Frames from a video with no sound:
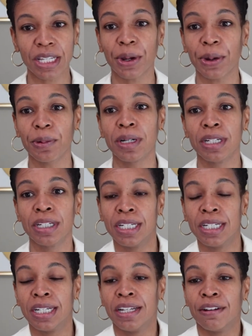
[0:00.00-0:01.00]
So
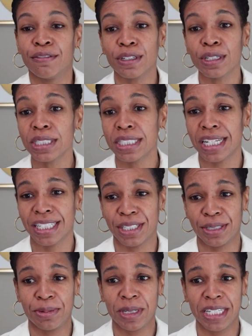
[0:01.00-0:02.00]
first, I
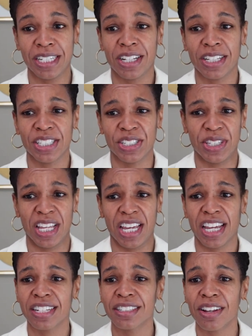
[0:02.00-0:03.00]
just want to acknowledge
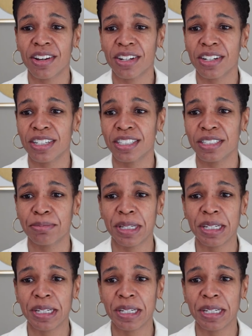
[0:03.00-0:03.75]
that long